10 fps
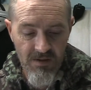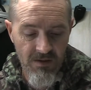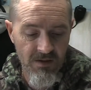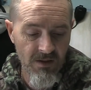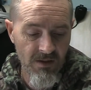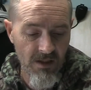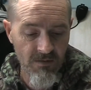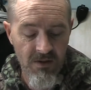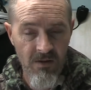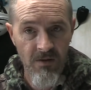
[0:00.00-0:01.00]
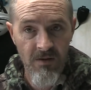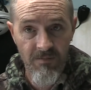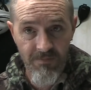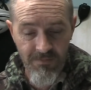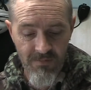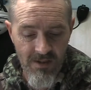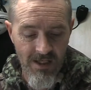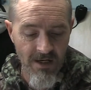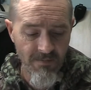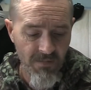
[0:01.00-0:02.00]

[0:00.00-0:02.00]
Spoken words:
So that was her then.